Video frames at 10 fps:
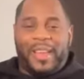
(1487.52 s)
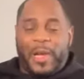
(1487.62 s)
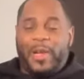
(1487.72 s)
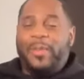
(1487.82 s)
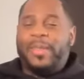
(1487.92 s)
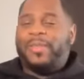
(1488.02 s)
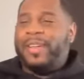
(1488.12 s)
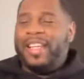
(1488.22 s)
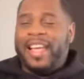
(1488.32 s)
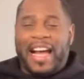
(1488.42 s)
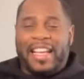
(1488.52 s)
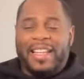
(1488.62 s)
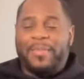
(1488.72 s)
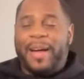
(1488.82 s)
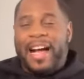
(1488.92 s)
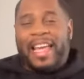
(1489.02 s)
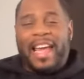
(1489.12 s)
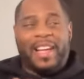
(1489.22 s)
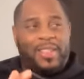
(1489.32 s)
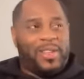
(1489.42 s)
You know what? I did a
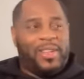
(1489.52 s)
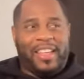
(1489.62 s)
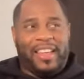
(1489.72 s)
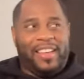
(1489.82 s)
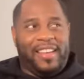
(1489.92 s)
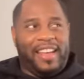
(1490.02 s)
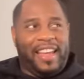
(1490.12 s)
podcast earlier,